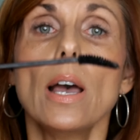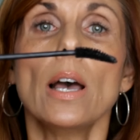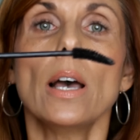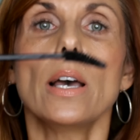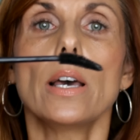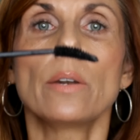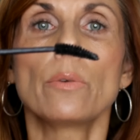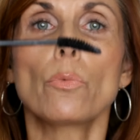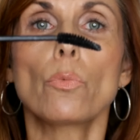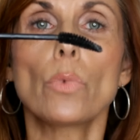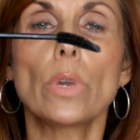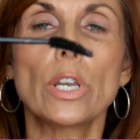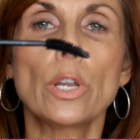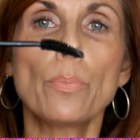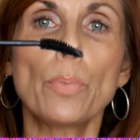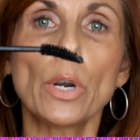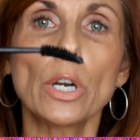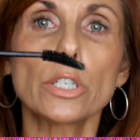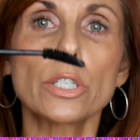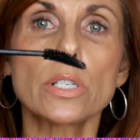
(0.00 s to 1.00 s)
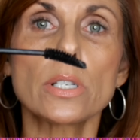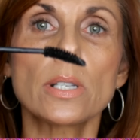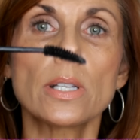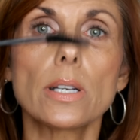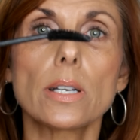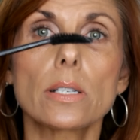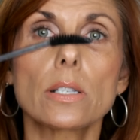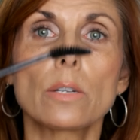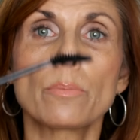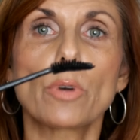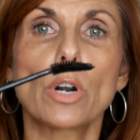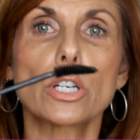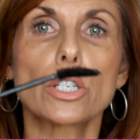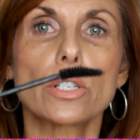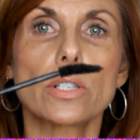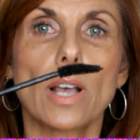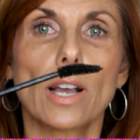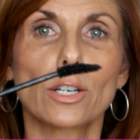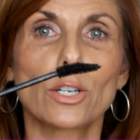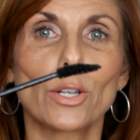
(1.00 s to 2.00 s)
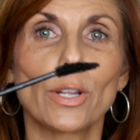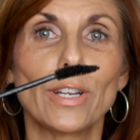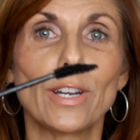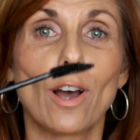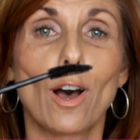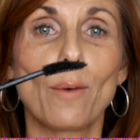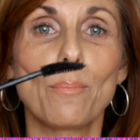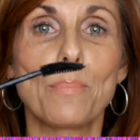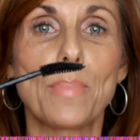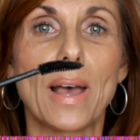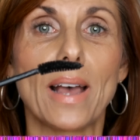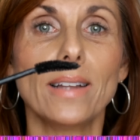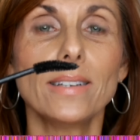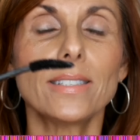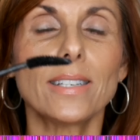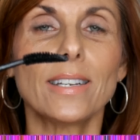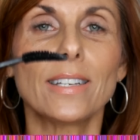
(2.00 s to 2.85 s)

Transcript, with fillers: And when you purchase this, the brush is actually not bent.